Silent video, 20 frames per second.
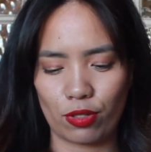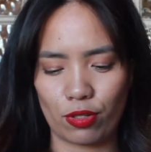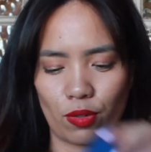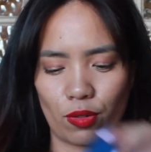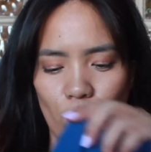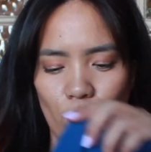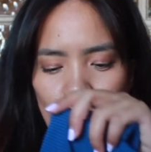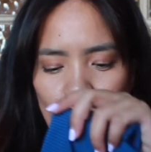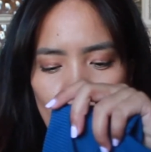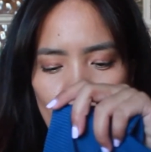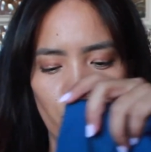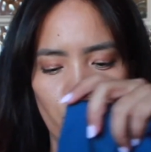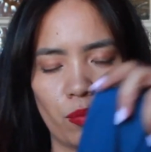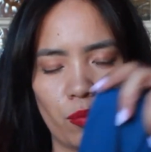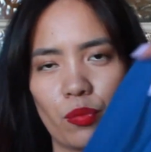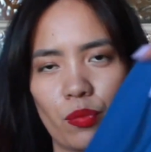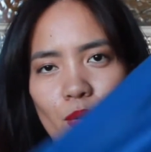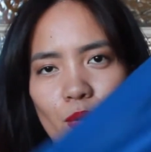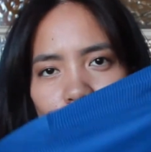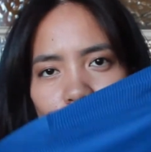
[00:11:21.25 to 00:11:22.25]
So if
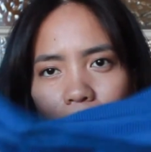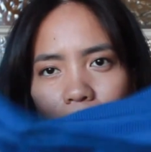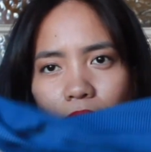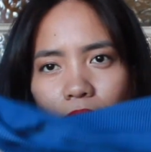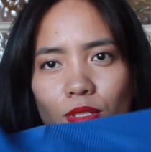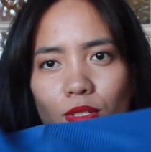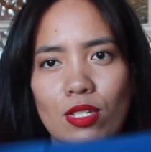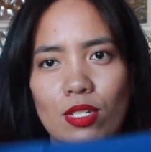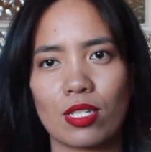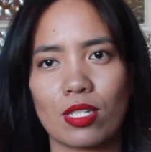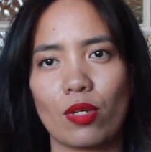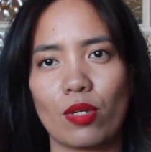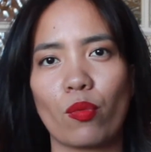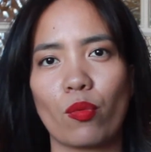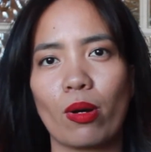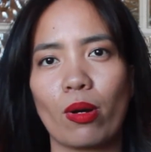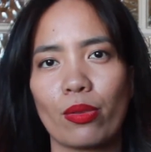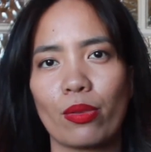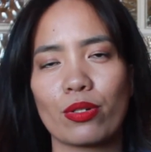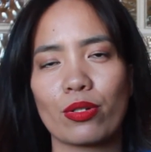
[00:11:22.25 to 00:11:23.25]
you would like to see
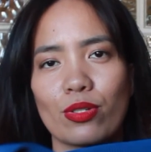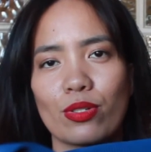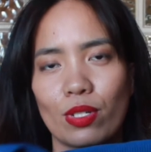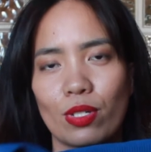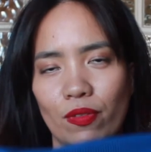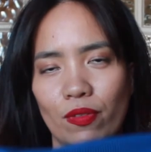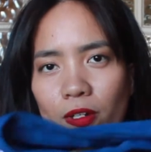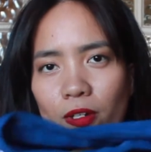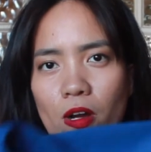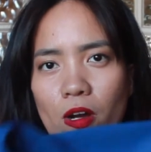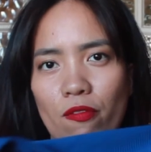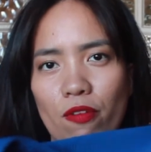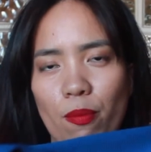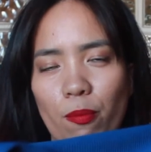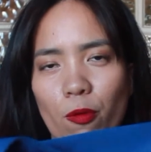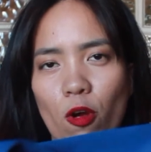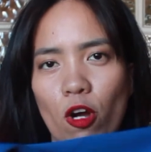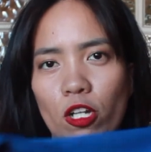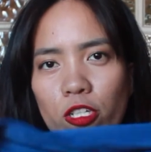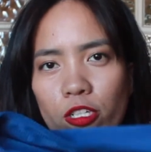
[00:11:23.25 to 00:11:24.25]
what other stuff I got
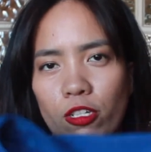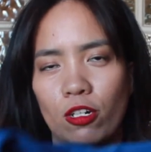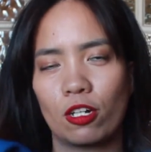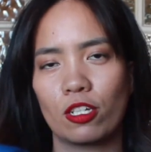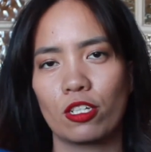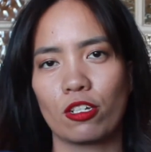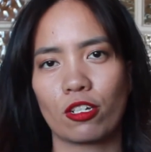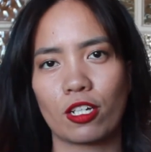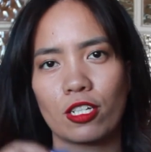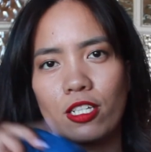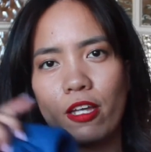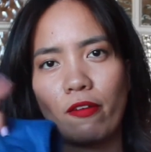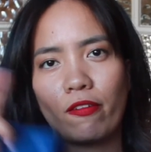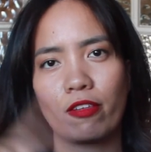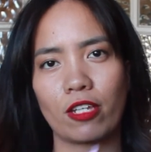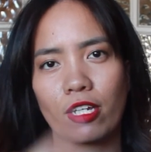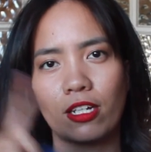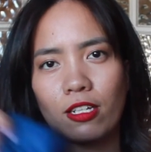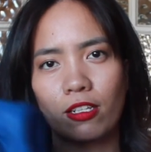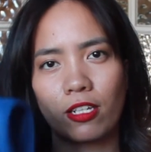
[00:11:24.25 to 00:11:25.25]
from Cotton On, you could
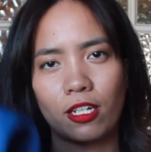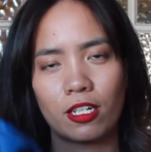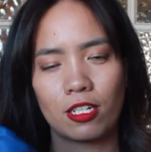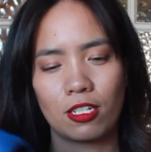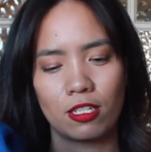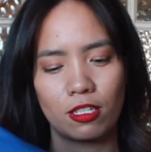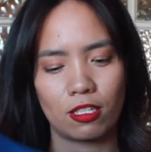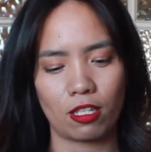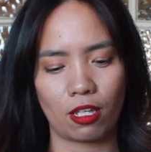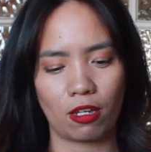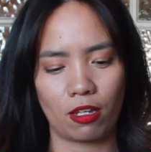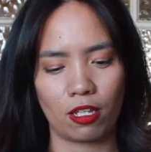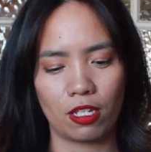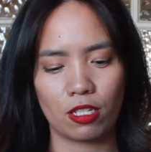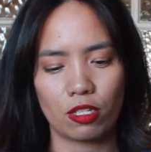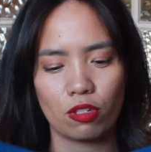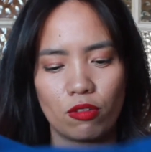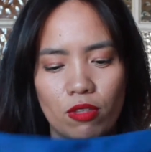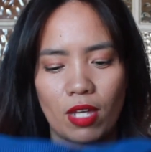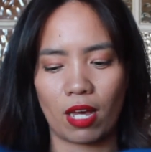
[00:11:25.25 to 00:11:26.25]
definitely click
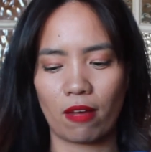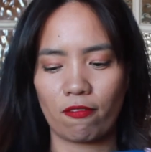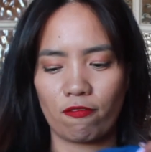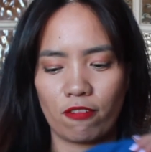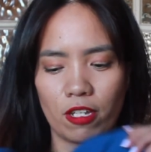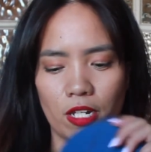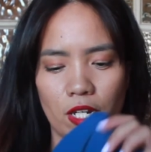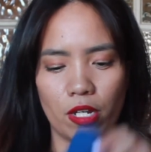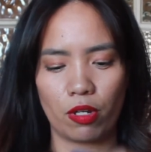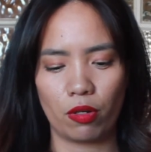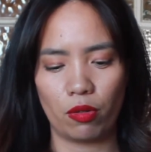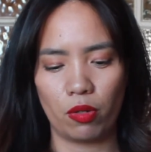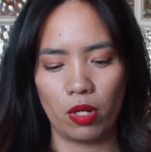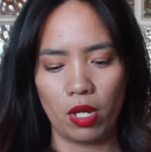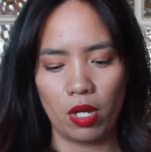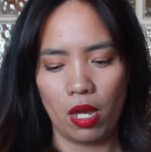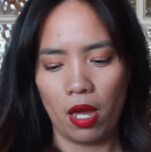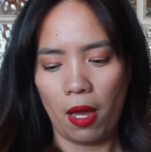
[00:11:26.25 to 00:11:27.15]
into that video.